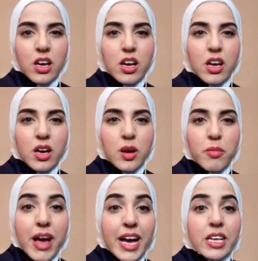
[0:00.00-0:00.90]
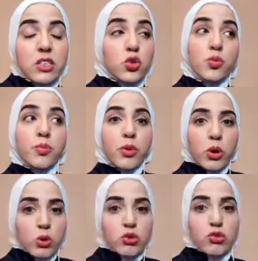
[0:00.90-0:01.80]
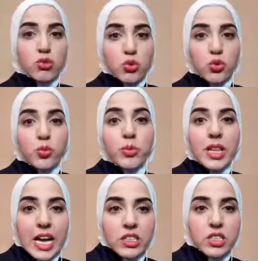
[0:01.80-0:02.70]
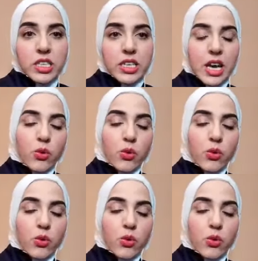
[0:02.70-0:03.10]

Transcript: Uh, as opposed to melatonin.